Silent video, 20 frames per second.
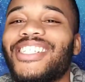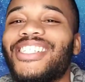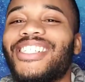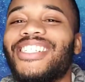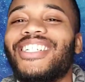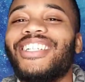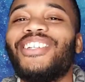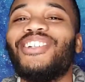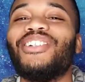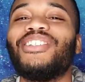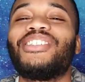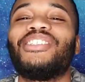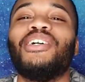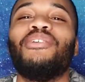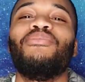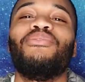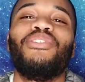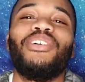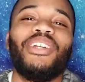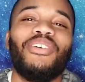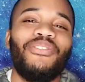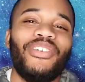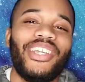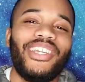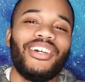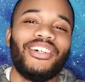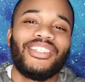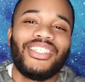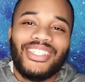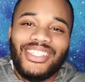just a little something for the
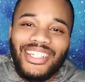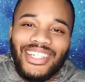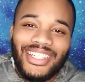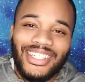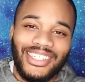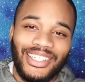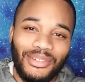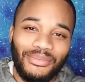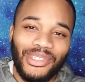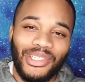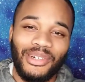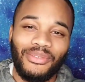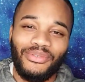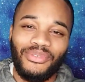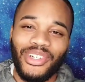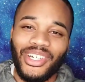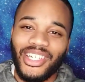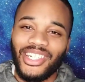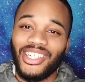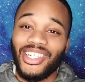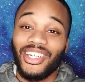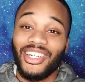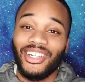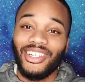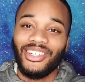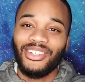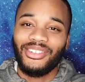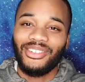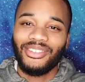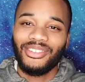video, just a little something for the
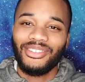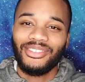channel.